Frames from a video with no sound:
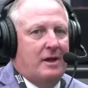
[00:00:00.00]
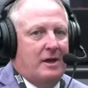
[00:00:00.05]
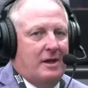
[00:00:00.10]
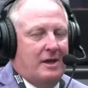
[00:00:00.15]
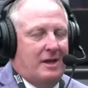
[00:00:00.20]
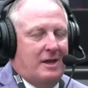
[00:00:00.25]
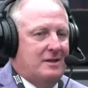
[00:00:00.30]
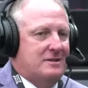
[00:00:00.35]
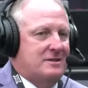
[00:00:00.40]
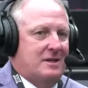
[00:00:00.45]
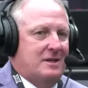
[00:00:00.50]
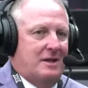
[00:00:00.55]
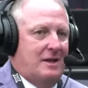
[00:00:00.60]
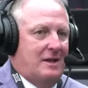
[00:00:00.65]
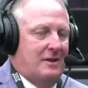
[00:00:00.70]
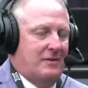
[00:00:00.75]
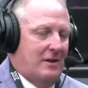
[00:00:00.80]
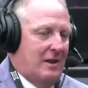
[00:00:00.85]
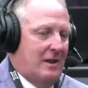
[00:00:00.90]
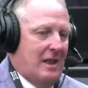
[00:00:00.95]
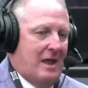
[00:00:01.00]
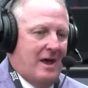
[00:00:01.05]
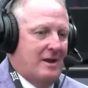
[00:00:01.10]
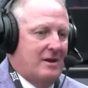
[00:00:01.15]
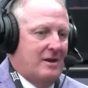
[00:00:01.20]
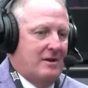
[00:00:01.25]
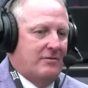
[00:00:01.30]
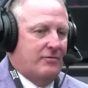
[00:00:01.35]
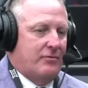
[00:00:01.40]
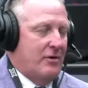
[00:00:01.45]
He's in the line
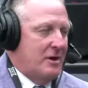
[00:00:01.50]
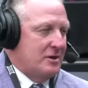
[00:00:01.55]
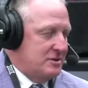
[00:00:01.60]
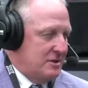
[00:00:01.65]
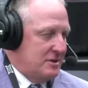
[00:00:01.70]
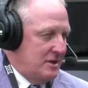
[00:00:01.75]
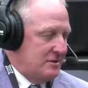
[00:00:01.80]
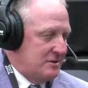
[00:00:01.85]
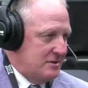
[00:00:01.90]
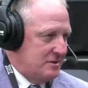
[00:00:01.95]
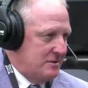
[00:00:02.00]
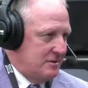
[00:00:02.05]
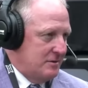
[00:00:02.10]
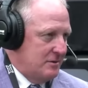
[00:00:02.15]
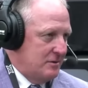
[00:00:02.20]
of Rush East,